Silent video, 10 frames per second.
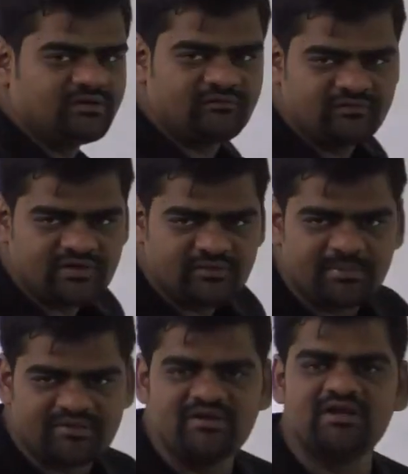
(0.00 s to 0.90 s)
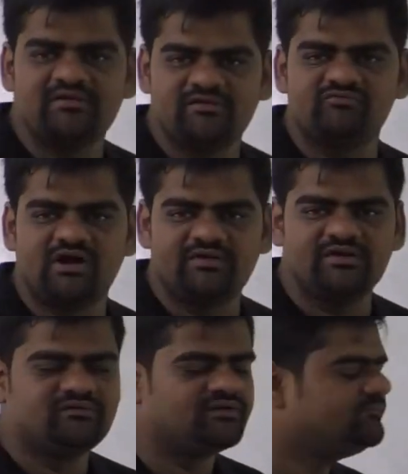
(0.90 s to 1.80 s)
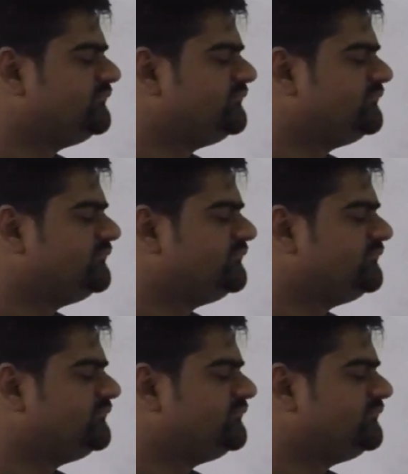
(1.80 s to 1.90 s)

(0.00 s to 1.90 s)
These are the present ages of father and son,